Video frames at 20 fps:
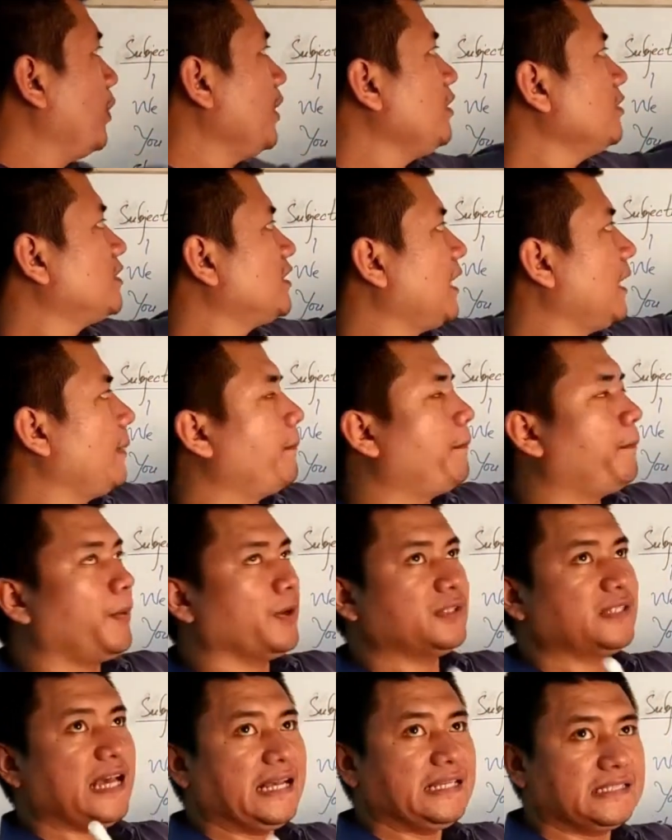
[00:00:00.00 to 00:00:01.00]
say
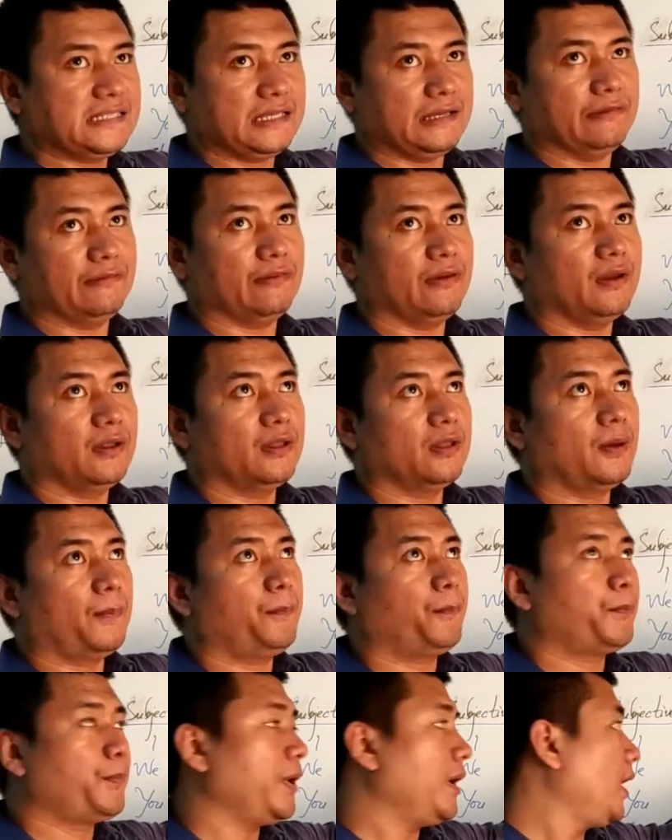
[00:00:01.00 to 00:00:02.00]
possessive, a
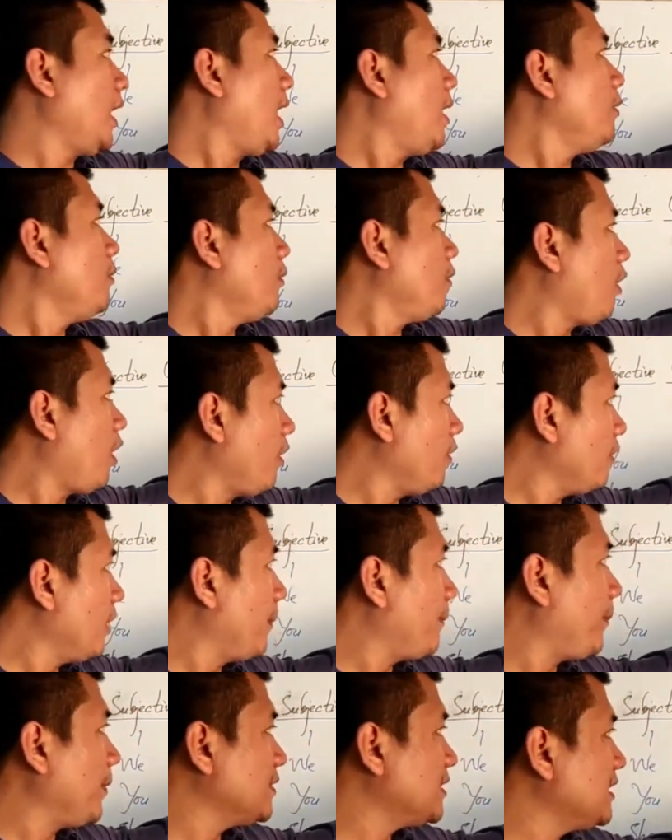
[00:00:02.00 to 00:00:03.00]
pronoun or a
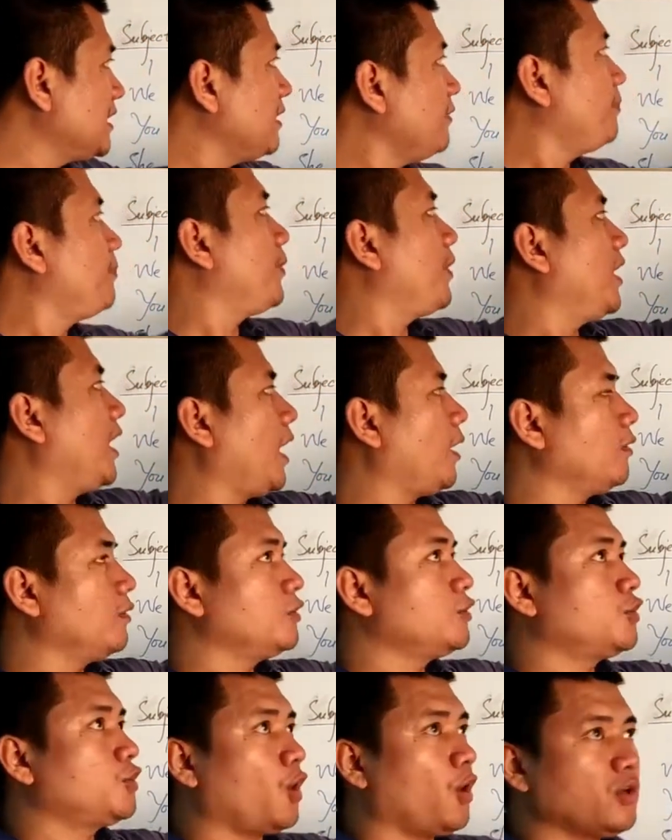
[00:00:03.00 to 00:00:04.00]
possessive
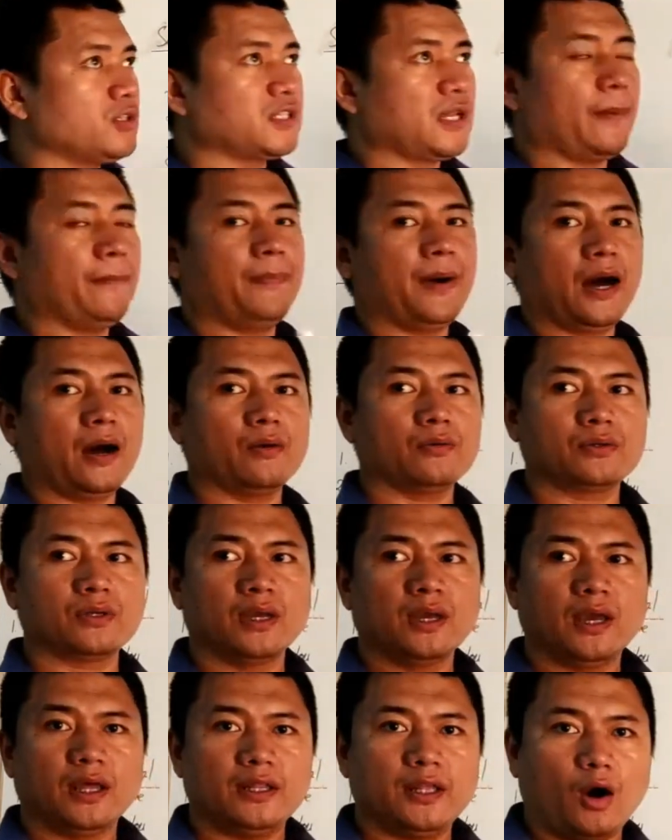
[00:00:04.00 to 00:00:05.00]
pronoun talks about
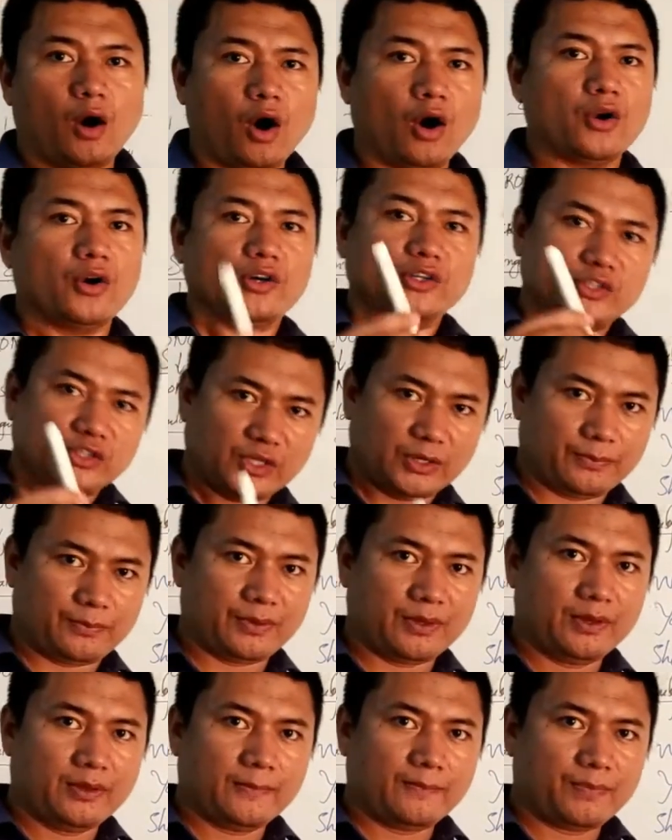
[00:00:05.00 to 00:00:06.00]
the ownership,
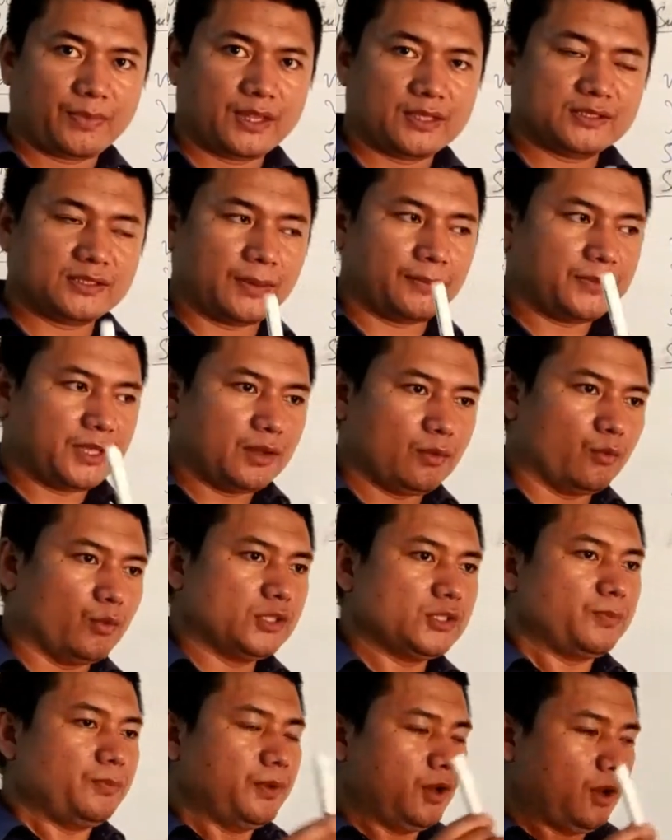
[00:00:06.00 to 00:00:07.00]
something
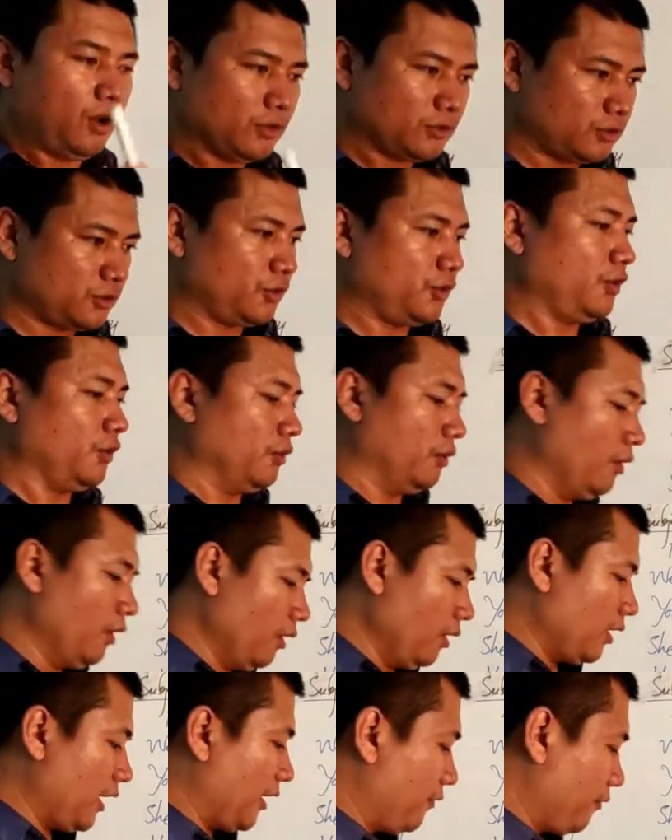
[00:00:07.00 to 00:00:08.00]
which belongs to you.
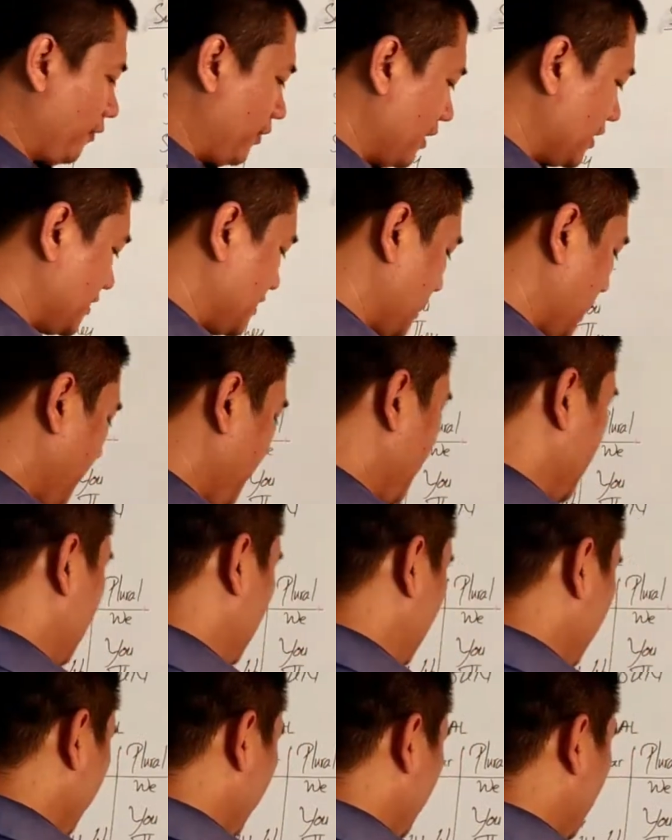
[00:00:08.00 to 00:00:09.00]
Like for example,
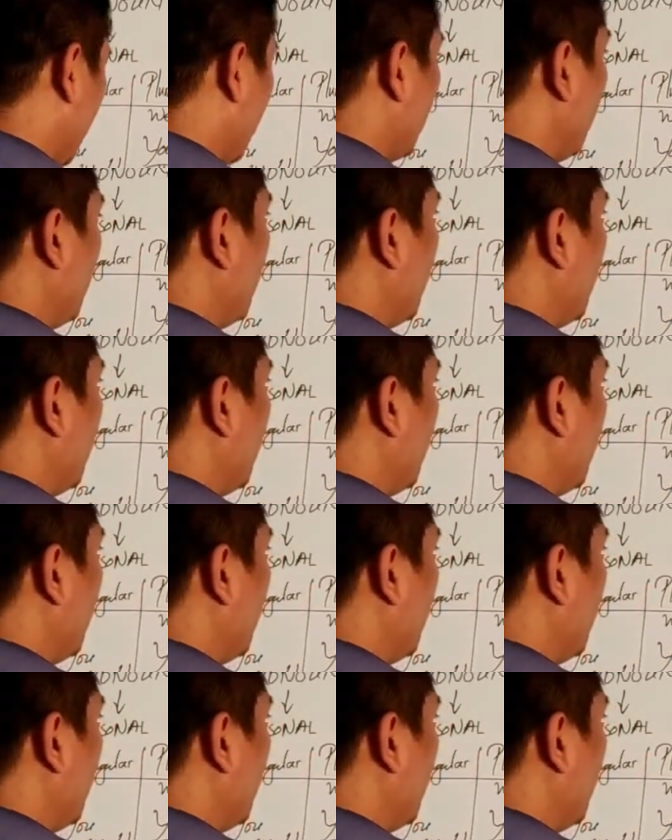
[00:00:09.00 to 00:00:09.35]
now.